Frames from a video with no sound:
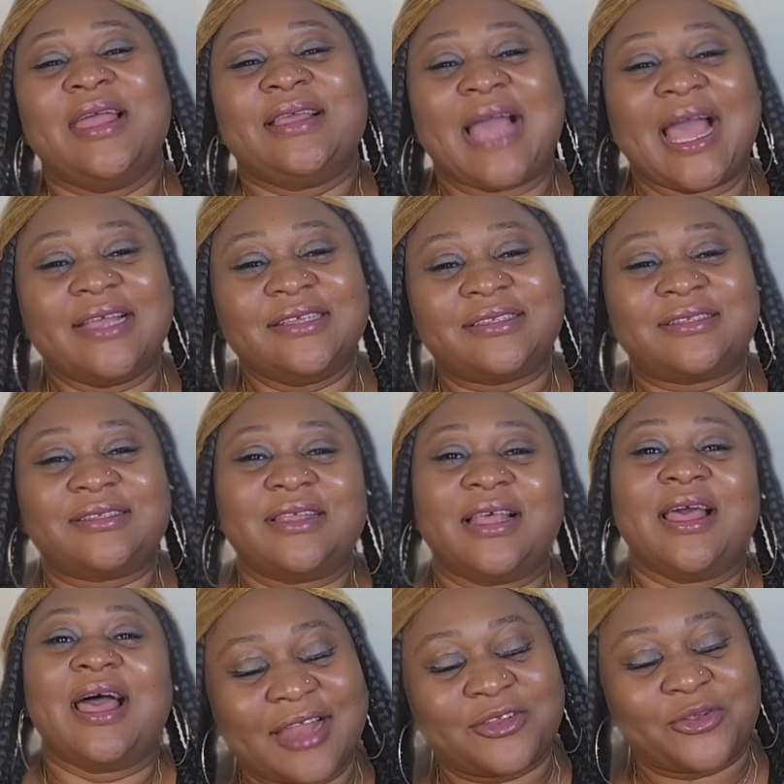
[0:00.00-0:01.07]
Guys,
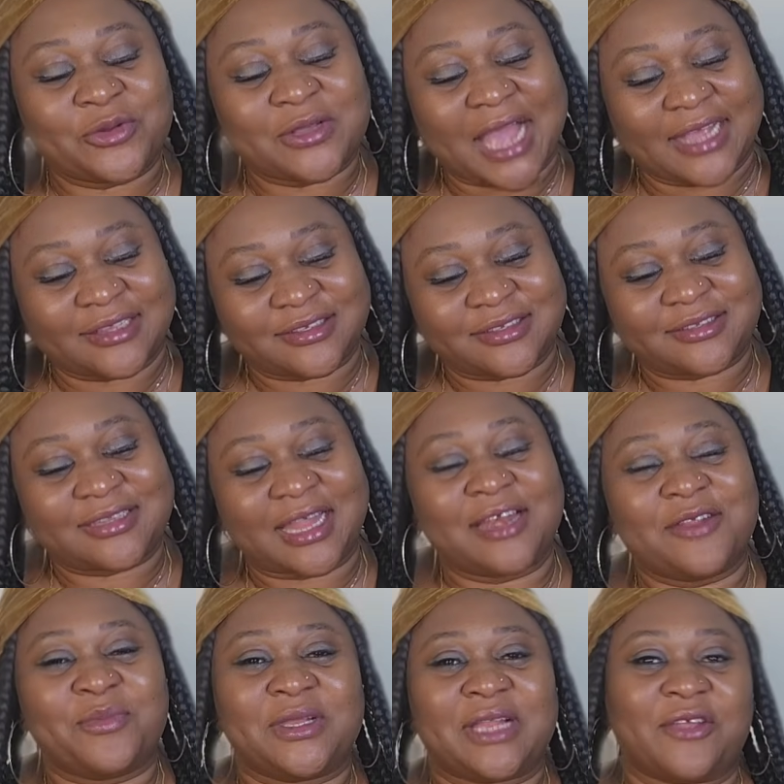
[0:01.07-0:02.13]
I heard you guys
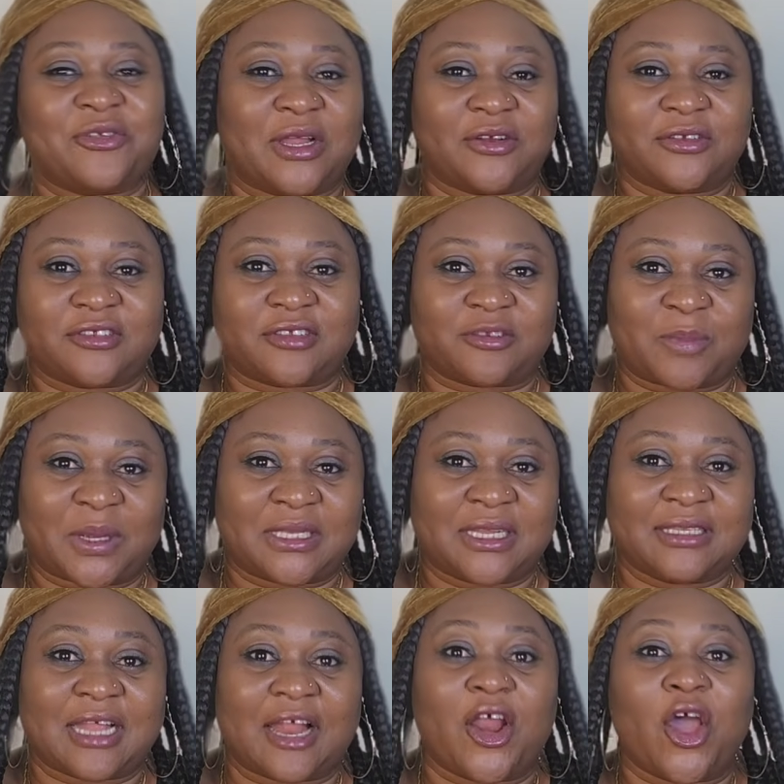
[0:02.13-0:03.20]
telling me that you are not
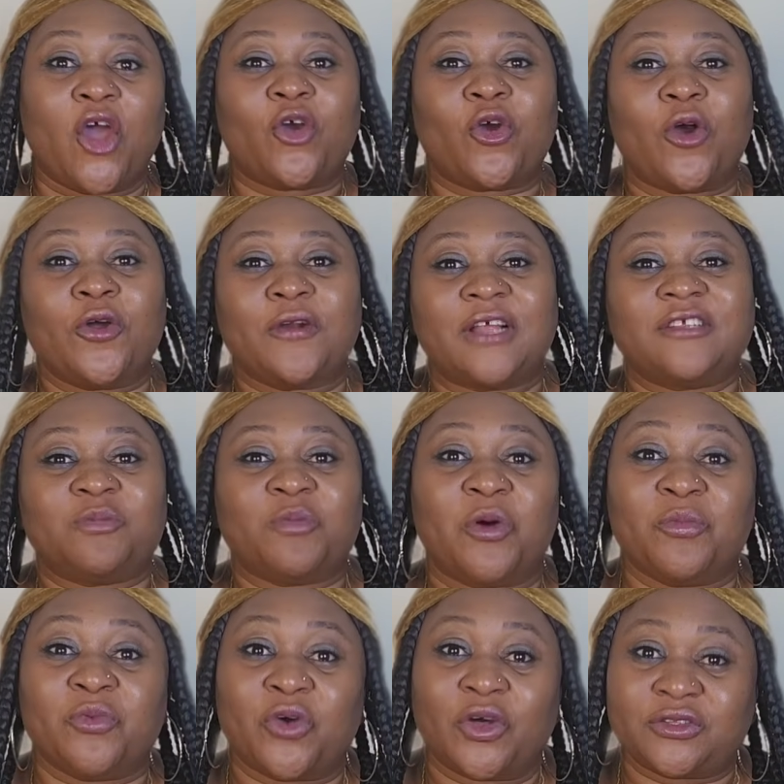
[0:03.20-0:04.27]
suspecting that Congress
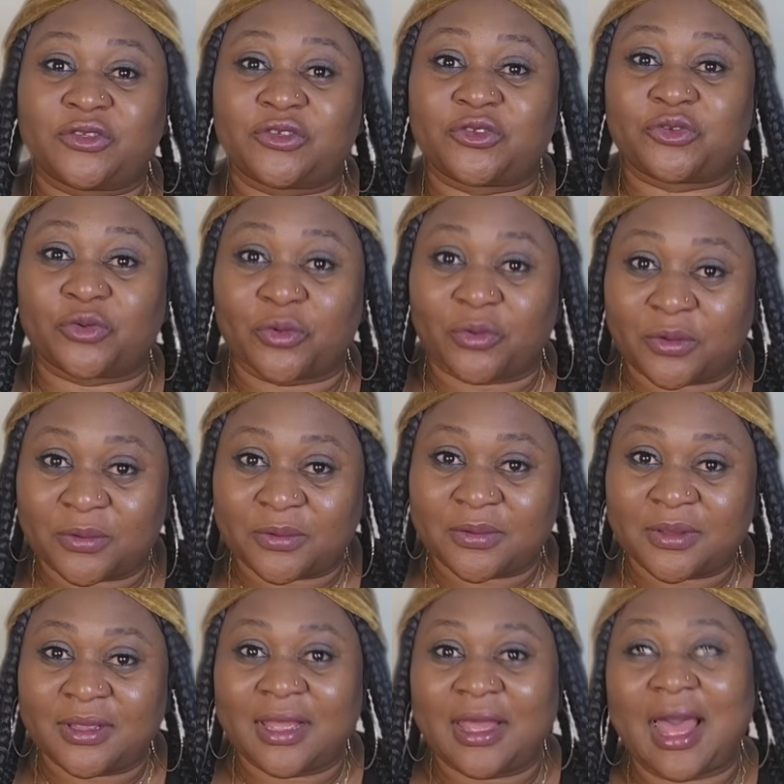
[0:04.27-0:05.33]
mom got stroke.
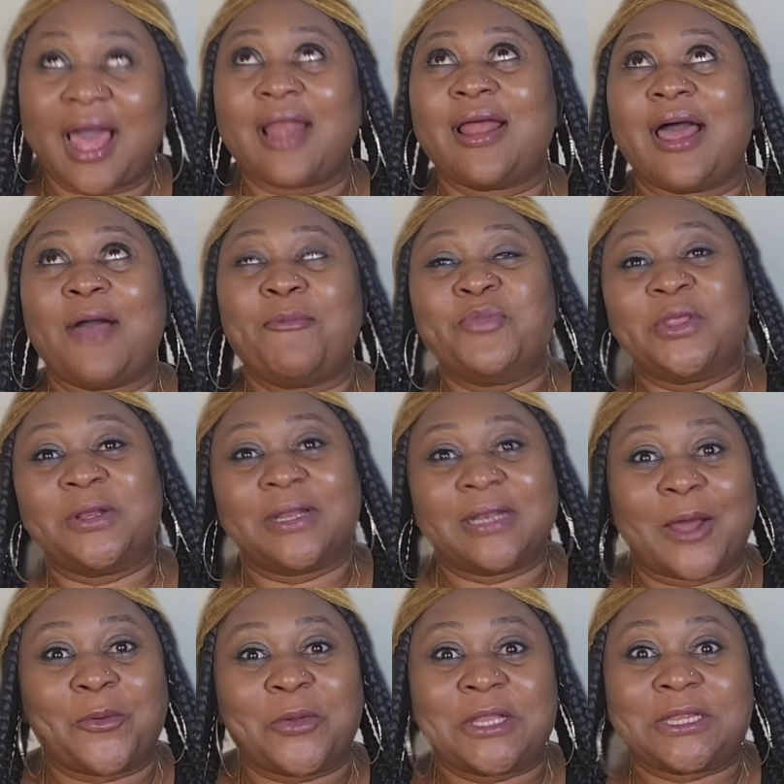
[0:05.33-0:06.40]

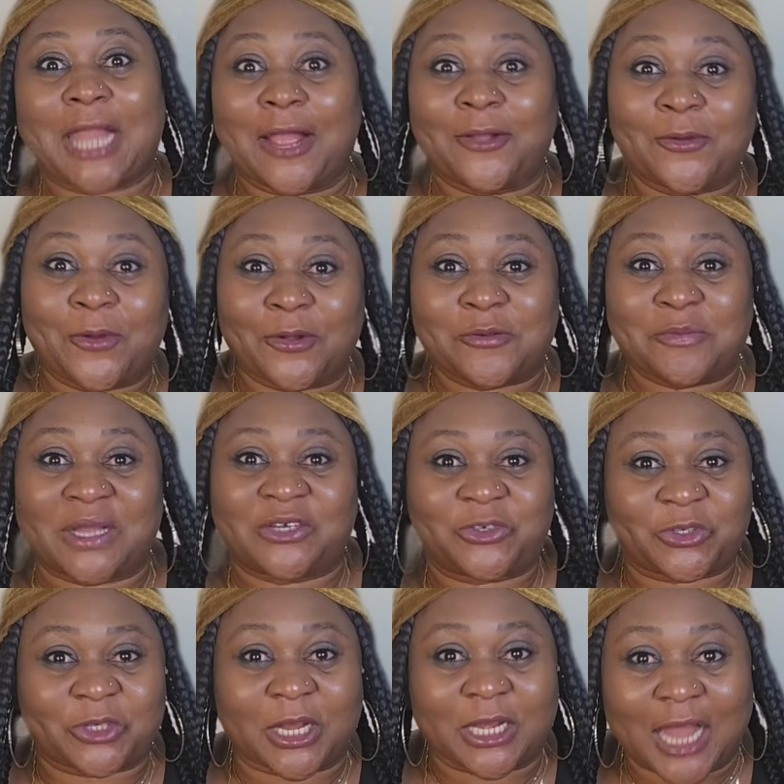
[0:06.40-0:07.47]
Alhamdulillah, we thank God,
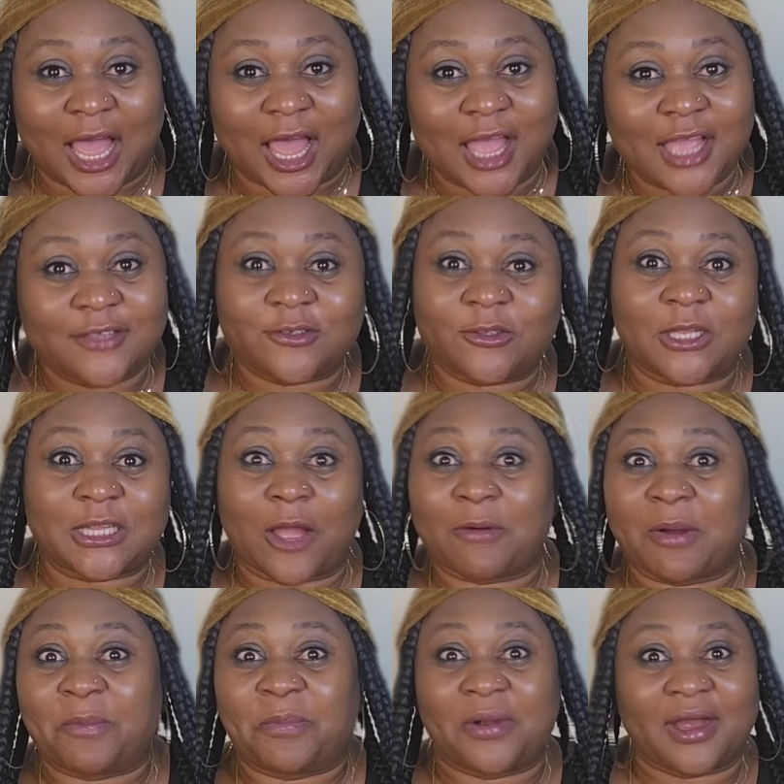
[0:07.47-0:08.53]
mashallah. It's not
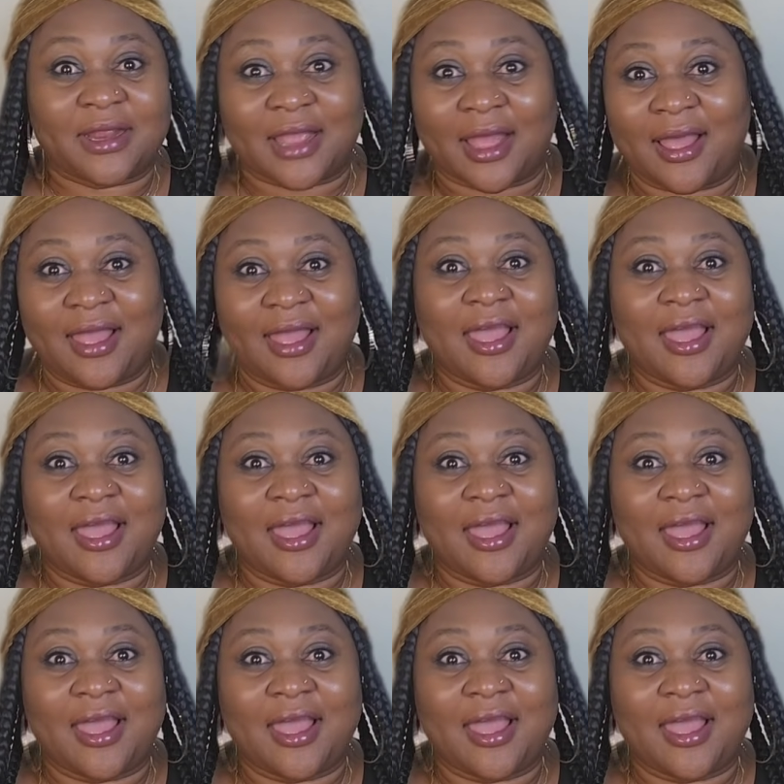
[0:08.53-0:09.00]
our prayer.